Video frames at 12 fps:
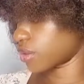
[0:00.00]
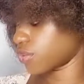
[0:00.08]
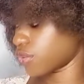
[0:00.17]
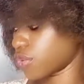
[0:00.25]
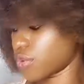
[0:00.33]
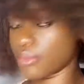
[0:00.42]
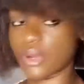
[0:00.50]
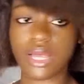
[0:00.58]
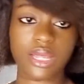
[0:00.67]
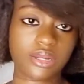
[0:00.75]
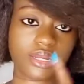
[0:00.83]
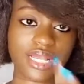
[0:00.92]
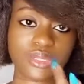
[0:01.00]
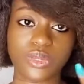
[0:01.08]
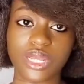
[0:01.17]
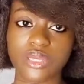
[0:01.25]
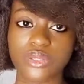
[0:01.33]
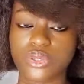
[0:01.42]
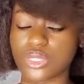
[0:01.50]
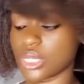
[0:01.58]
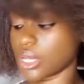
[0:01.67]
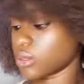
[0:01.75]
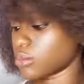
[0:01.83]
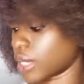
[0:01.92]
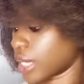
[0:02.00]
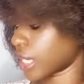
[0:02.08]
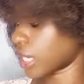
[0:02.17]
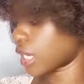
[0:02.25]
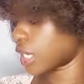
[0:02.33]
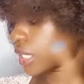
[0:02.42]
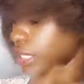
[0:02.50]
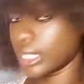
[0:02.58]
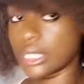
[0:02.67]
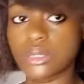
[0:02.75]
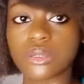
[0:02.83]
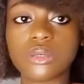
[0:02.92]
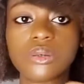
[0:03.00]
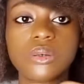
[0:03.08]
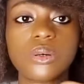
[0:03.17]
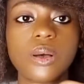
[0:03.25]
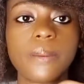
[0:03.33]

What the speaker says: in the room, and that's what I use to take out my nail